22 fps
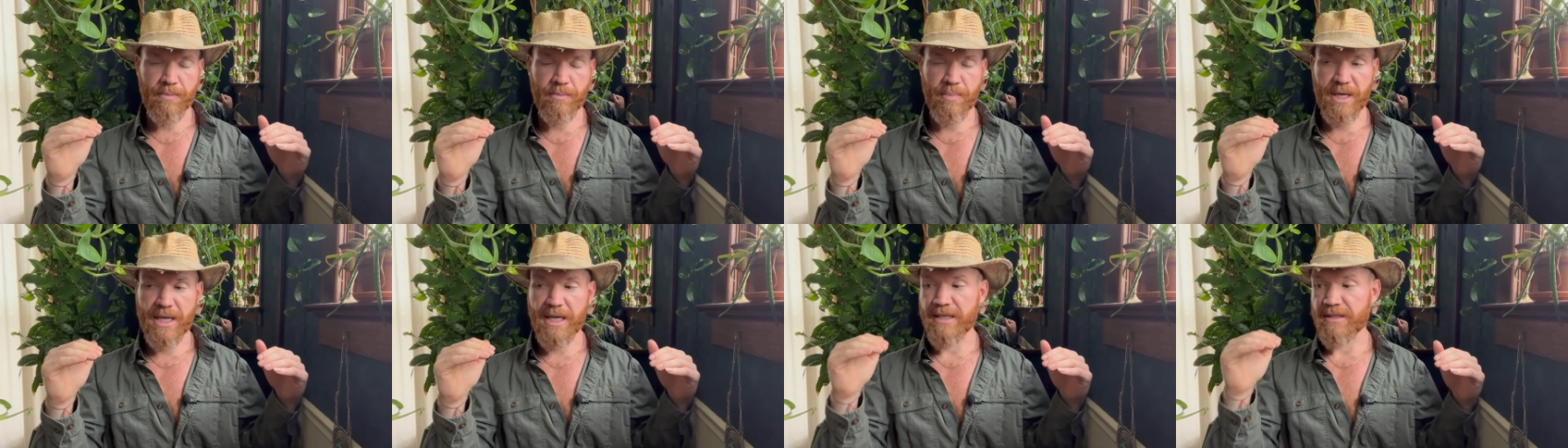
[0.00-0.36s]

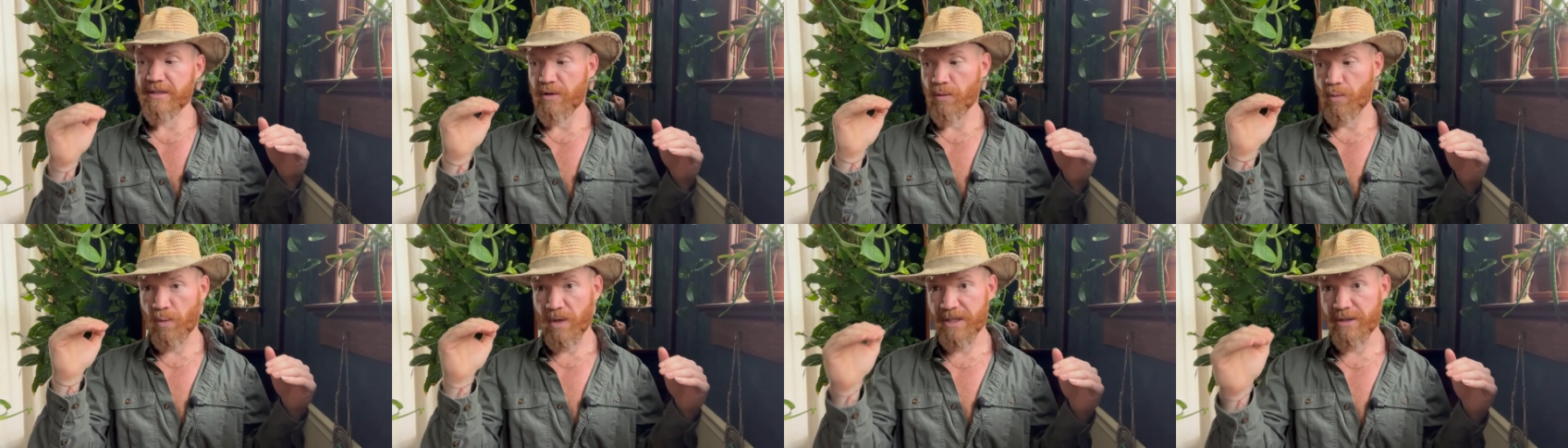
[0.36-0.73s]
Because
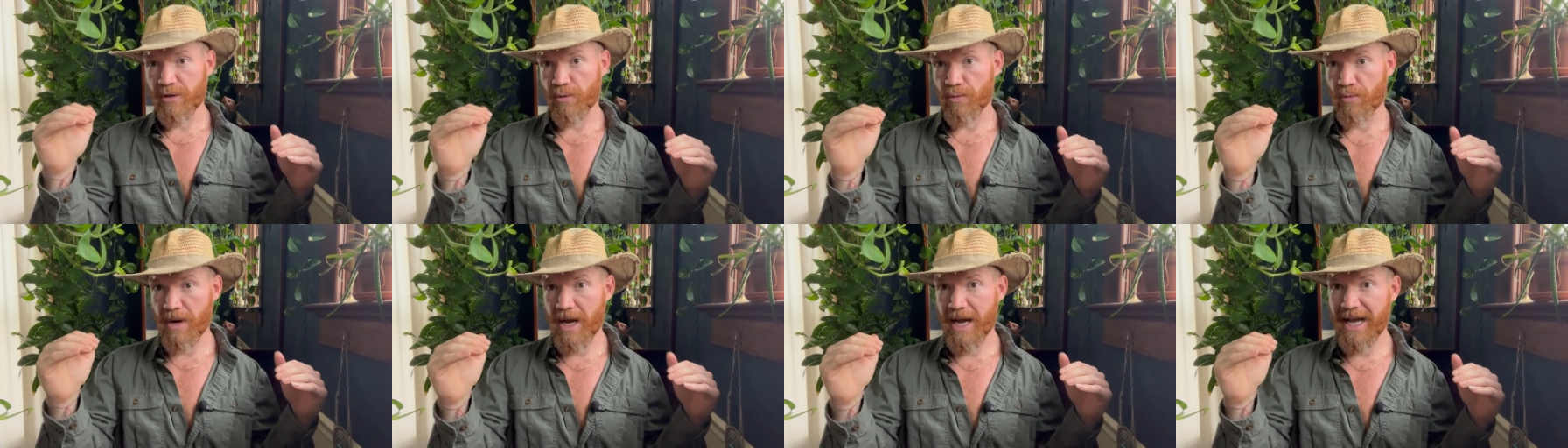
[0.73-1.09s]
the
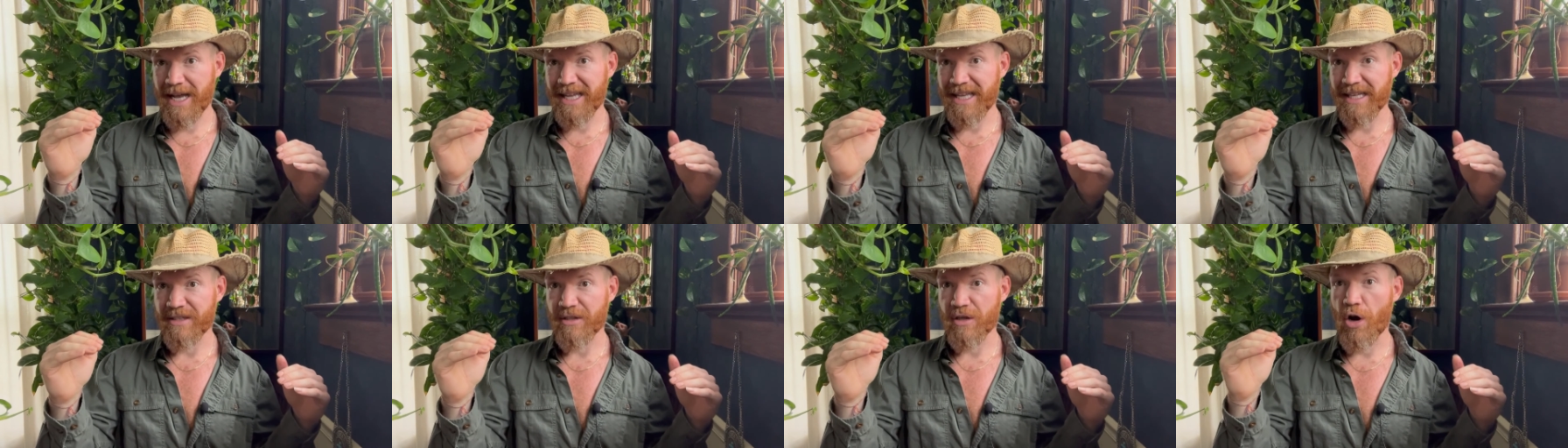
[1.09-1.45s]
winter
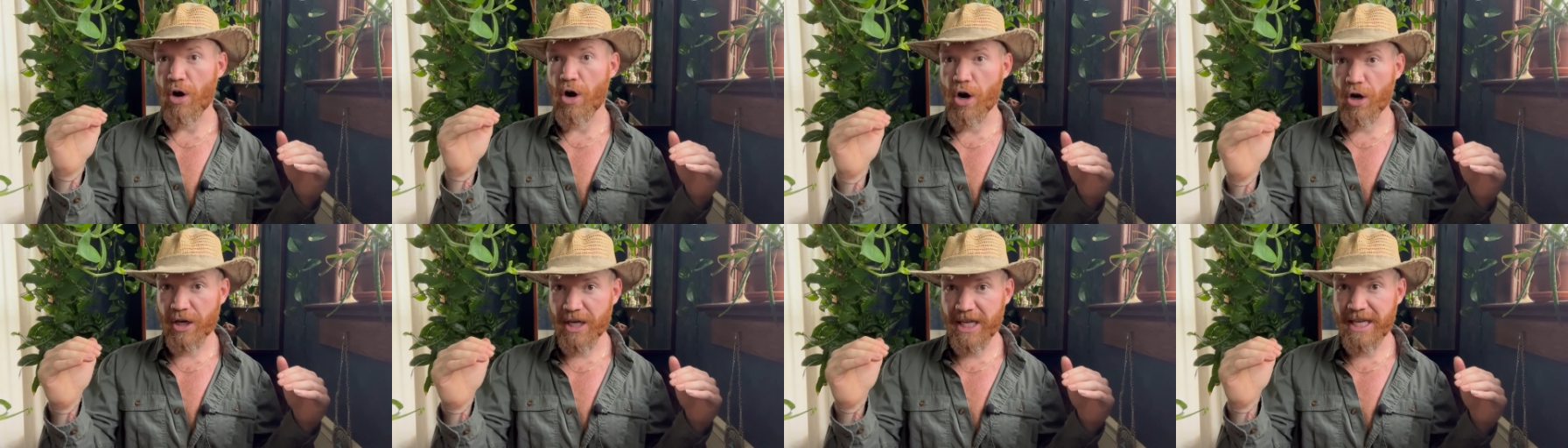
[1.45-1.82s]
rye is
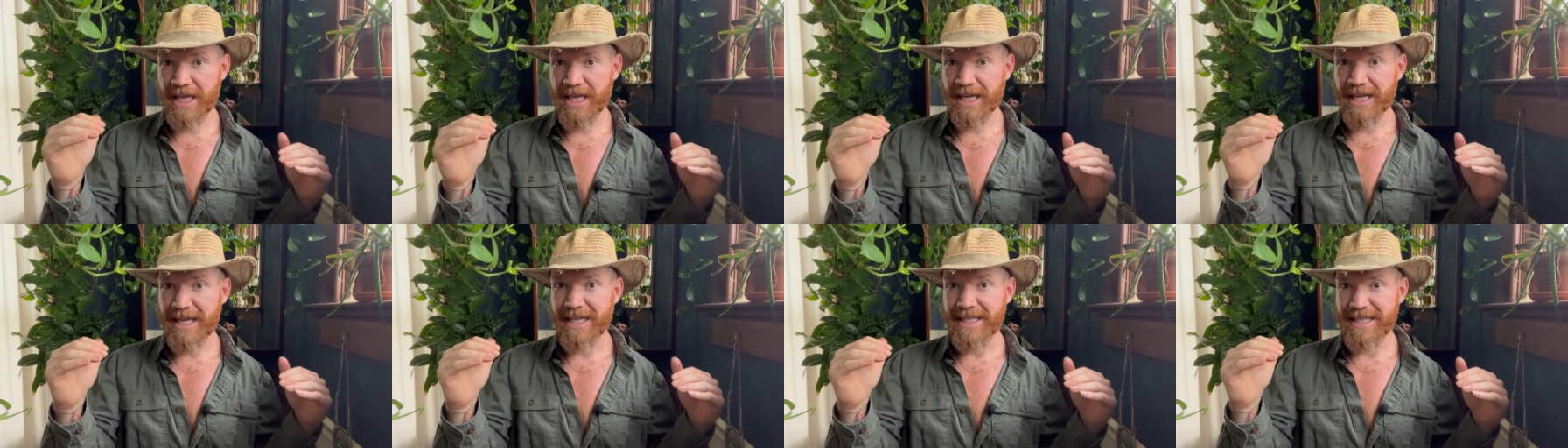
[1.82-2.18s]

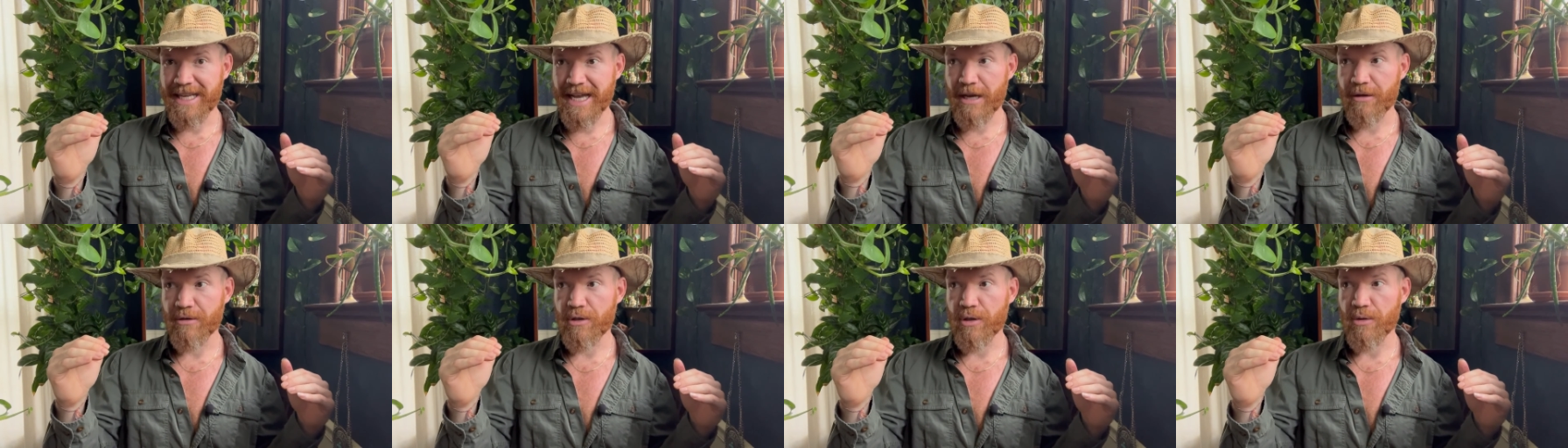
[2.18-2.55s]
hardy
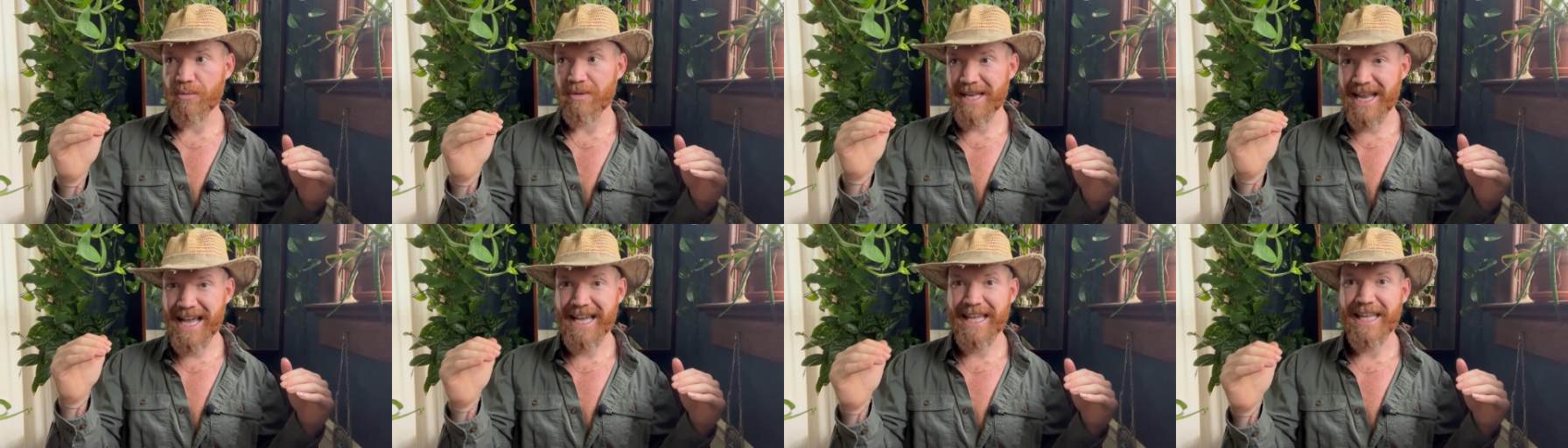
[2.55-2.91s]
down to
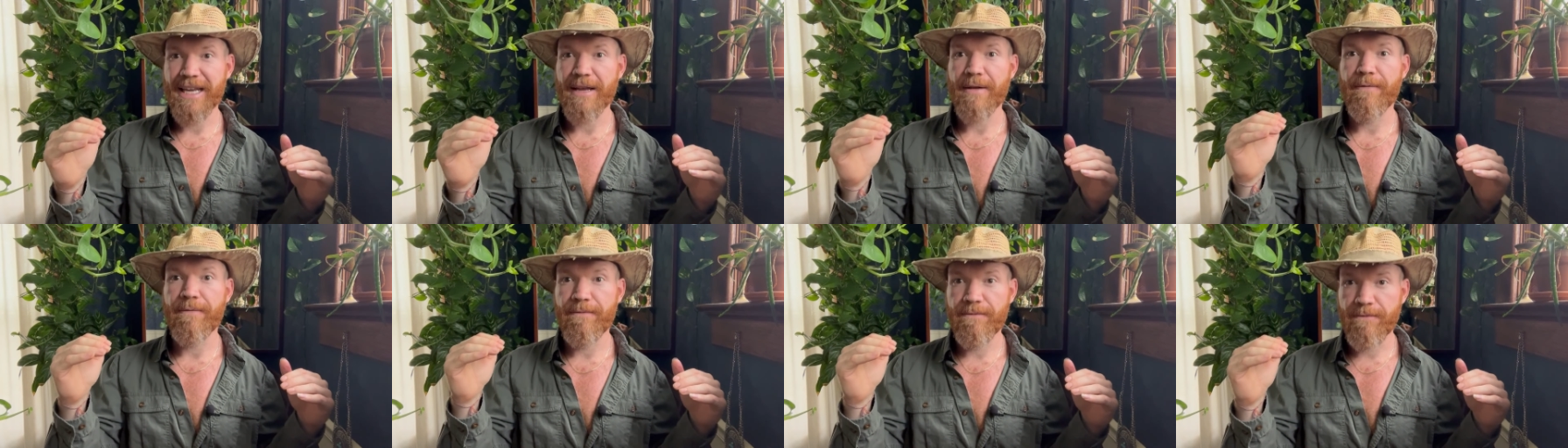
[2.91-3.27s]

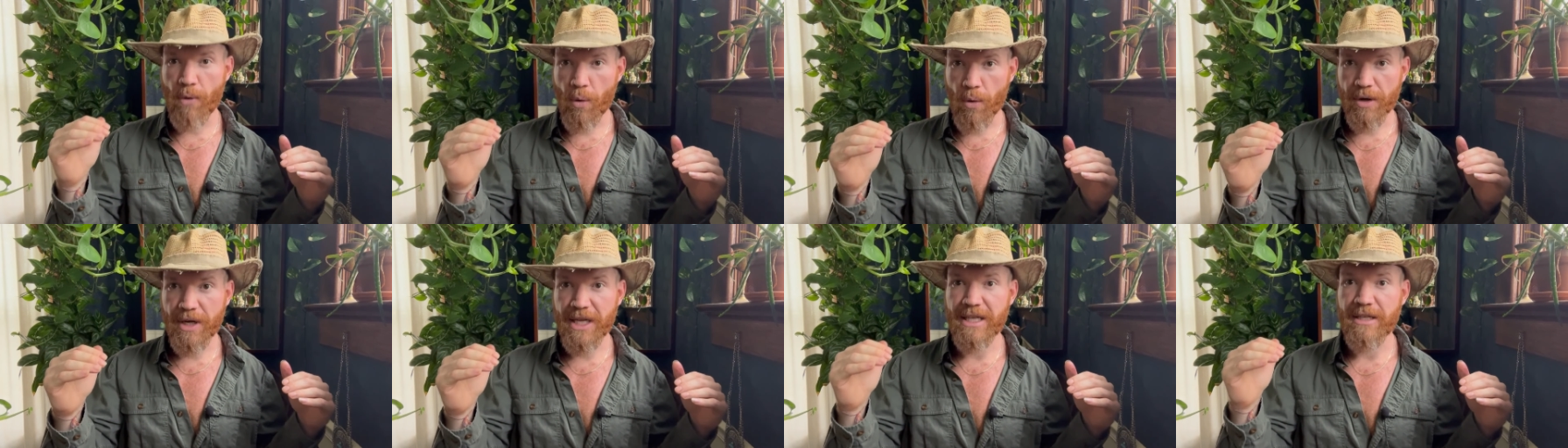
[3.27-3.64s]
negative
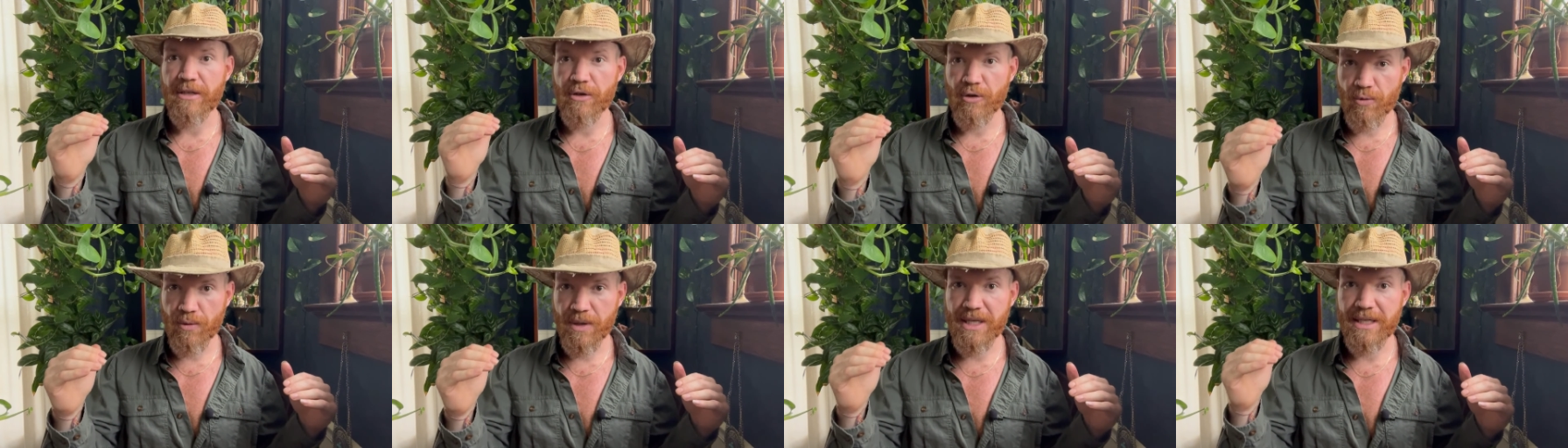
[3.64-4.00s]
40
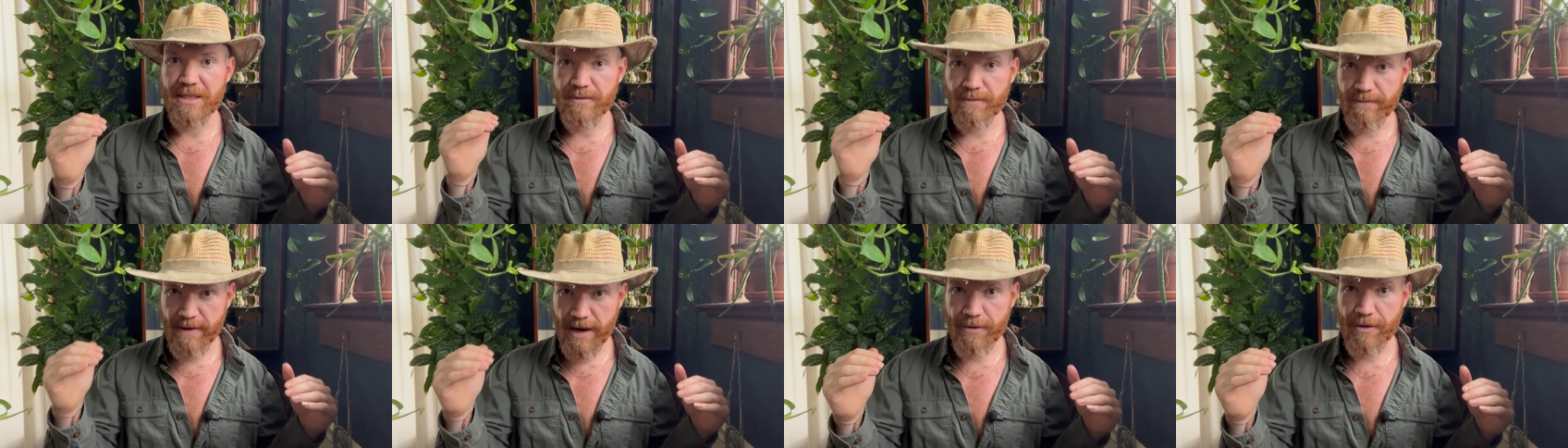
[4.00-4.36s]

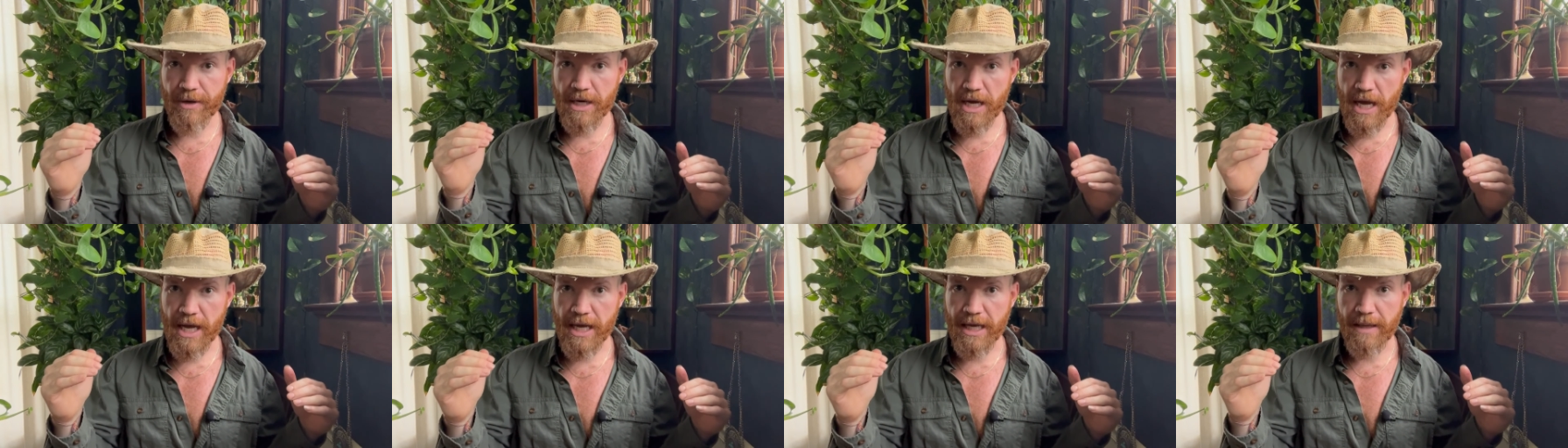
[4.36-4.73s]
degrees
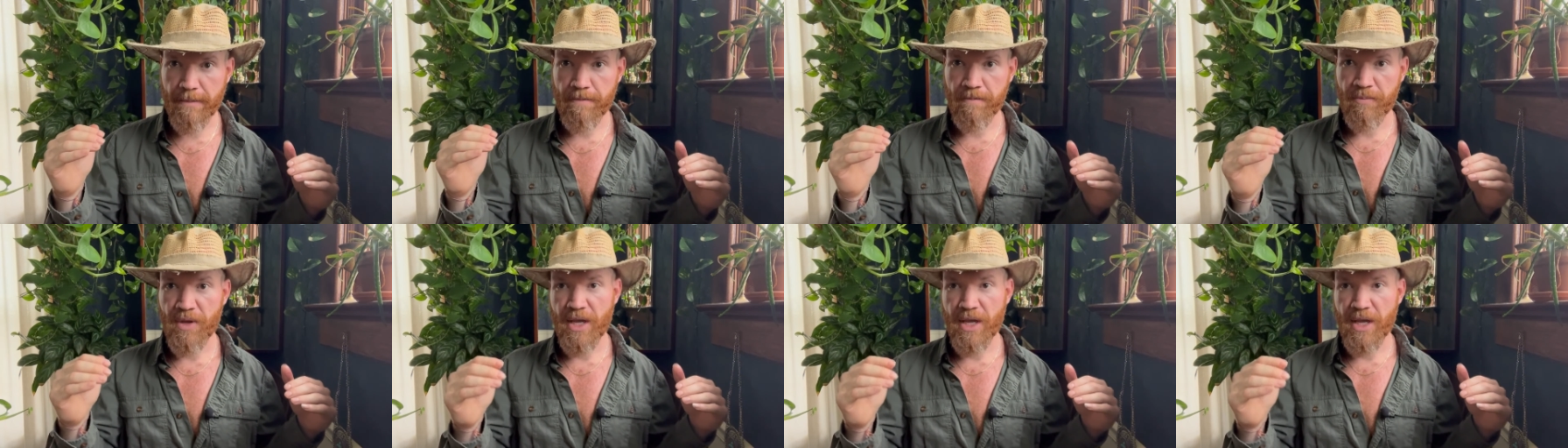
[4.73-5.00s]
Fahrenheit.